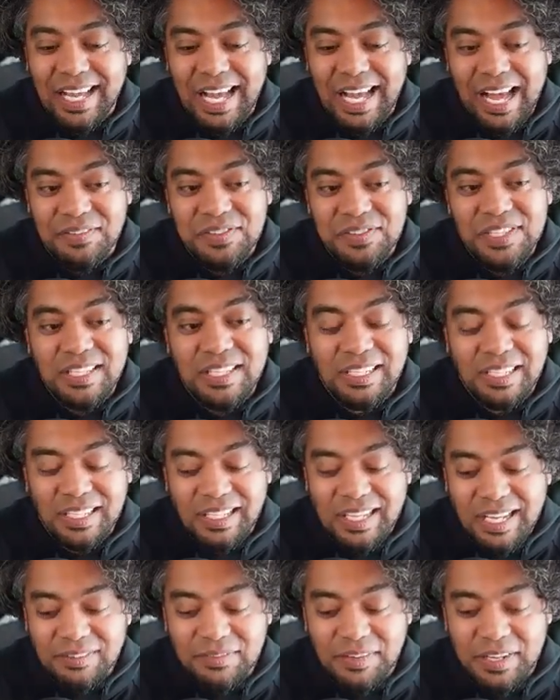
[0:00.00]
I've seen a
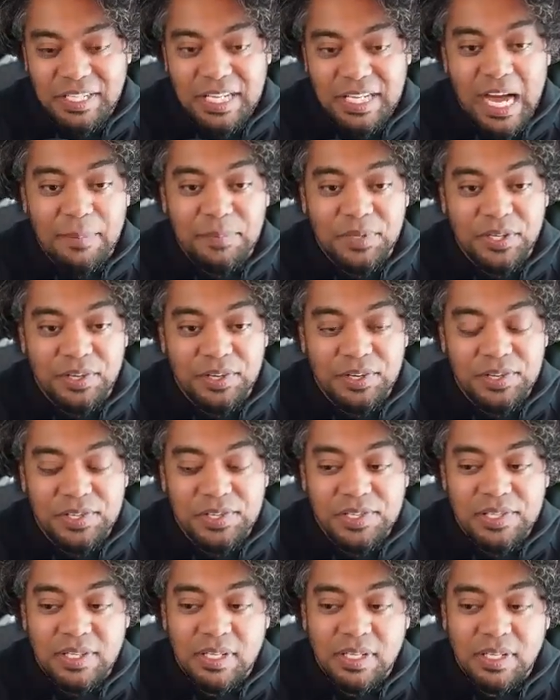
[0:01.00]
lot of
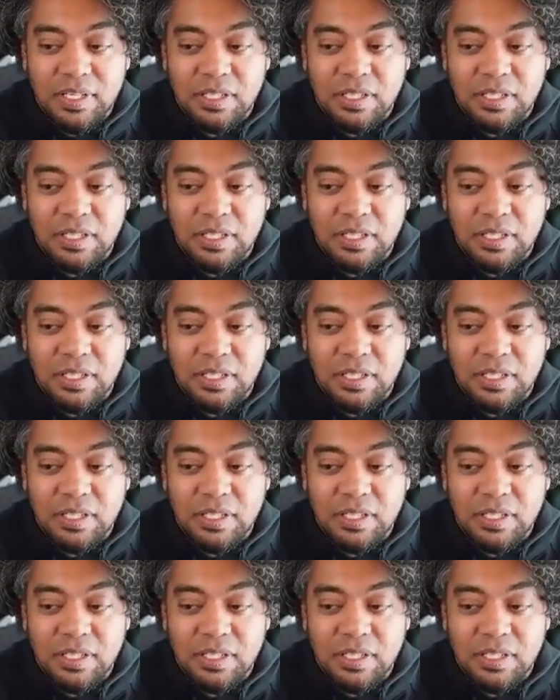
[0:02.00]
adopters